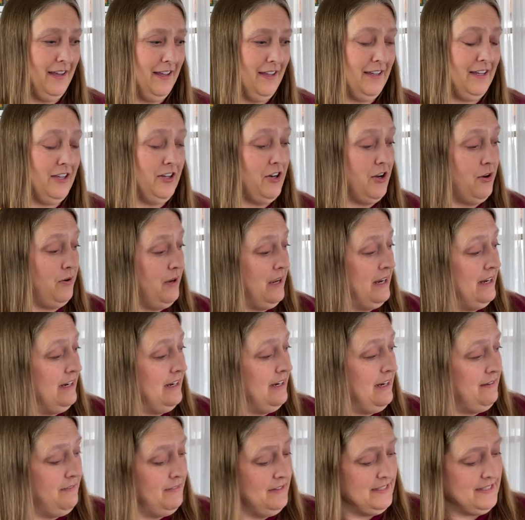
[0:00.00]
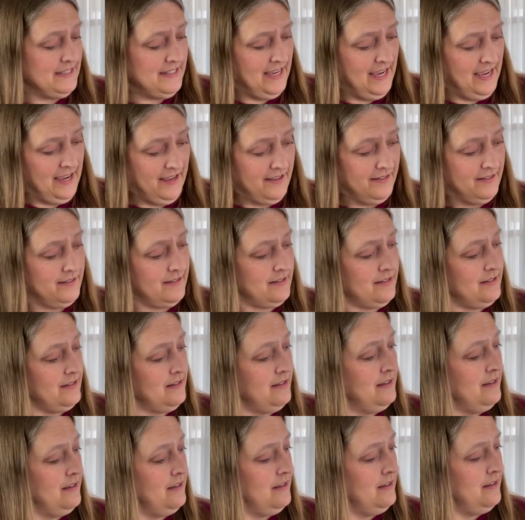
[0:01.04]
you know, and it even says
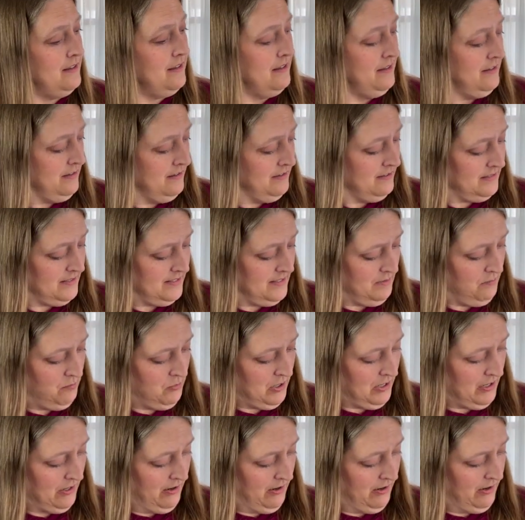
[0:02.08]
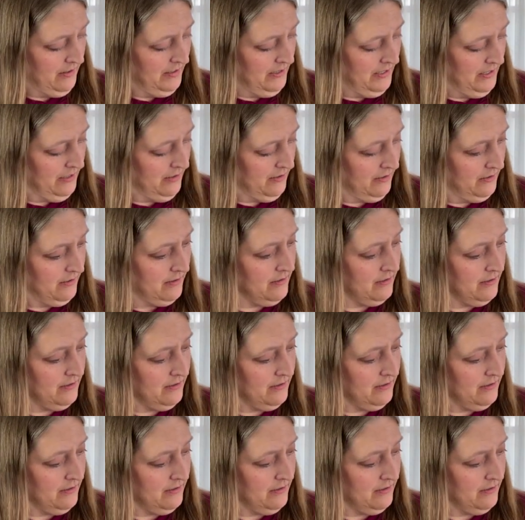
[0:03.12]
somewhere on here,